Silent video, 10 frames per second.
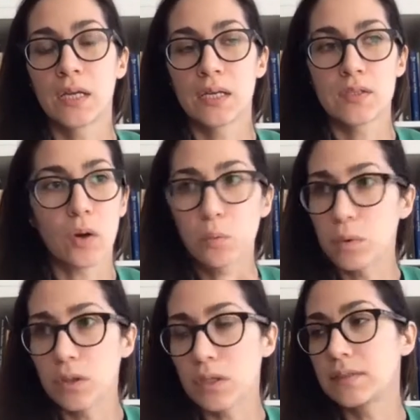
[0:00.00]
It's all
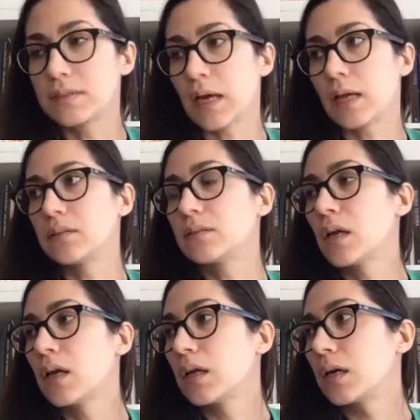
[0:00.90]
wood and
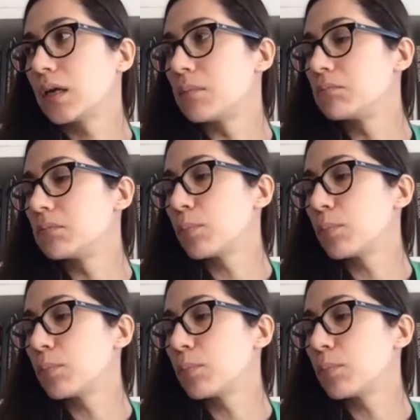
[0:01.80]
um,